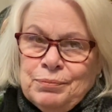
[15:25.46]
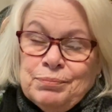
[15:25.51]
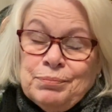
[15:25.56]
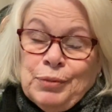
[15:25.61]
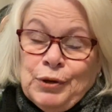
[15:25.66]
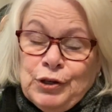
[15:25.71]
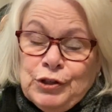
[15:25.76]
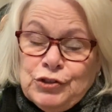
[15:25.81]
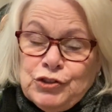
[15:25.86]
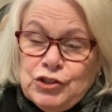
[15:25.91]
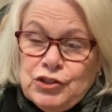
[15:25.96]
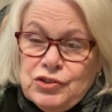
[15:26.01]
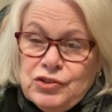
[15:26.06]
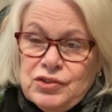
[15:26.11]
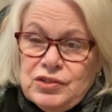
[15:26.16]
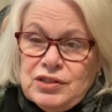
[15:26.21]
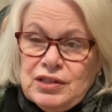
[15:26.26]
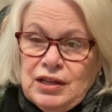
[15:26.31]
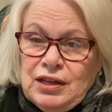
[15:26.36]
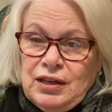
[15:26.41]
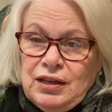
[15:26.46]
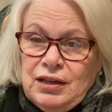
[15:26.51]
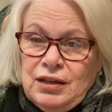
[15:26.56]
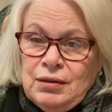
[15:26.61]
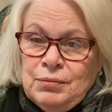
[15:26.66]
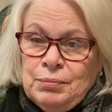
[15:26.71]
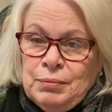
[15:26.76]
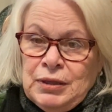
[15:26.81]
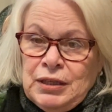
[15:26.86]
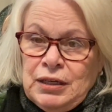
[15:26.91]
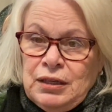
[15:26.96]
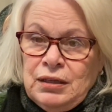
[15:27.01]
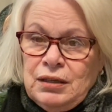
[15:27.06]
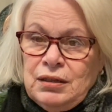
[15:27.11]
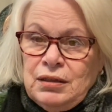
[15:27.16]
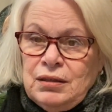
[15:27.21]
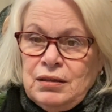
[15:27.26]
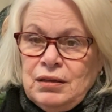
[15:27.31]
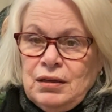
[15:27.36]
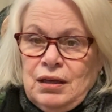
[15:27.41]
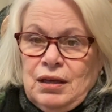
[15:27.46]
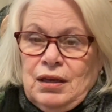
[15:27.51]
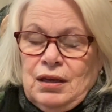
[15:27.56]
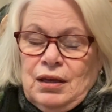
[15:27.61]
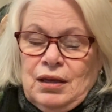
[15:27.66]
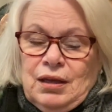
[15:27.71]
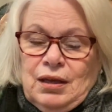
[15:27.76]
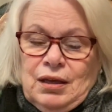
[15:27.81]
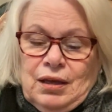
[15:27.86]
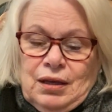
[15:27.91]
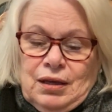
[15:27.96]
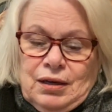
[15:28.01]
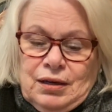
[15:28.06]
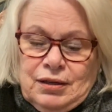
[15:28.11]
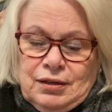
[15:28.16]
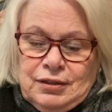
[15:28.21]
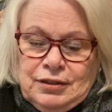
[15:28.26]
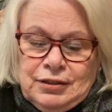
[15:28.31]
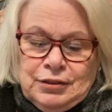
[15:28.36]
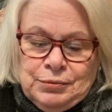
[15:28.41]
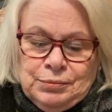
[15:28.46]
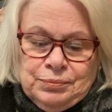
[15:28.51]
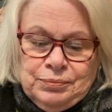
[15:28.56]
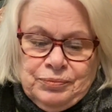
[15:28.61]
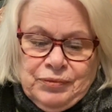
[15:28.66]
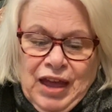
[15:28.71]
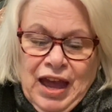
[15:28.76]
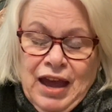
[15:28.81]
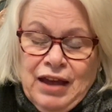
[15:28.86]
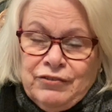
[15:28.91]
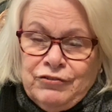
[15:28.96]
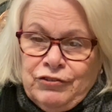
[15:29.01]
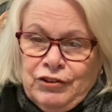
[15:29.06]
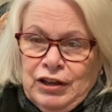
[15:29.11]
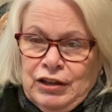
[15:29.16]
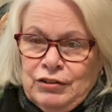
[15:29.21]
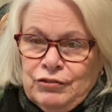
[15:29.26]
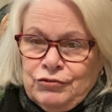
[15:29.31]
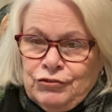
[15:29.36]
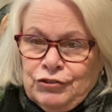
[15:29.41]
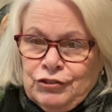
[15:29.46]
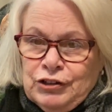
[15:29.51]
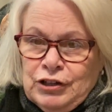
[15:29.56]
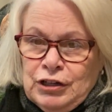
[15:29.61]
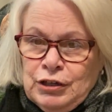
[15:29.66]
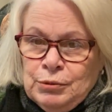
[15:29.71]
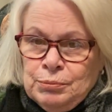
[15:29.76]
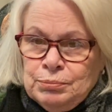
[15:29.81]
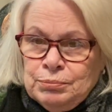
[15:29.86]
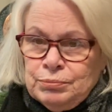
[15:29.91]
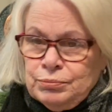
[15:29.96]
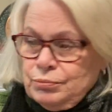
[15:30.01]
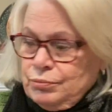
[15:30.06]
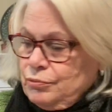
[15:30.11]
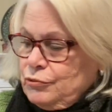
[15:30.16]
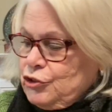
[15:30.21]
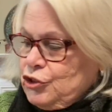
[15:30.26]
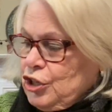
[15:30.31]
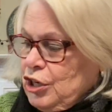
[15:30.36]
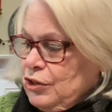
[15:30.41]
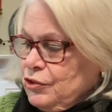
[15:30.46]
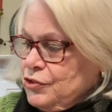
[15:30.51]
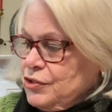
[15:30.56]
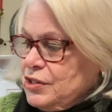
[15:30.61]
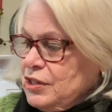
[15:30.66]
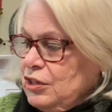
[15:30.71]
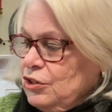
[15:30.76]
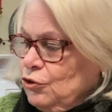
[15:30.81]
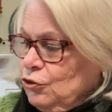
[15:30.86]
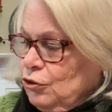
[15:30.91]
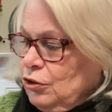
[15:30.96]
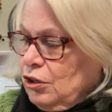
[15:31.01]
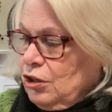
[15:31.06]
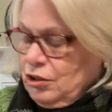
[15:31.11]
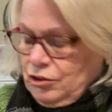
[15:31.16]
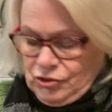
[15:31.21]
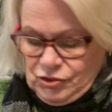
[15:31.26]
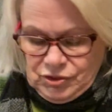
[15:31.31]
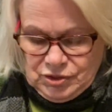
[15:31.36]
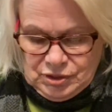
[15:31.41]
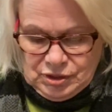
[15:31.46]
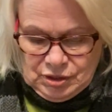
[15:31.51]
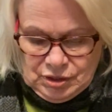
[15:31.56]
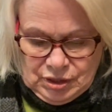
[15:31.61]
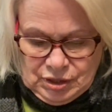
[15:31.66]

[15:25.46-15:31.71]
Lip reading: purchased a mini advent from Chelsea Yarns.